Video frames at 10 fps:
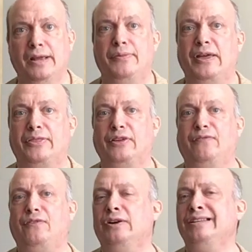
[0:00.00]
that the
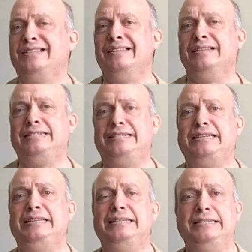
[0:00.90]
fun is in the
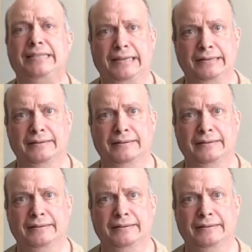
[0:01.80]
teasing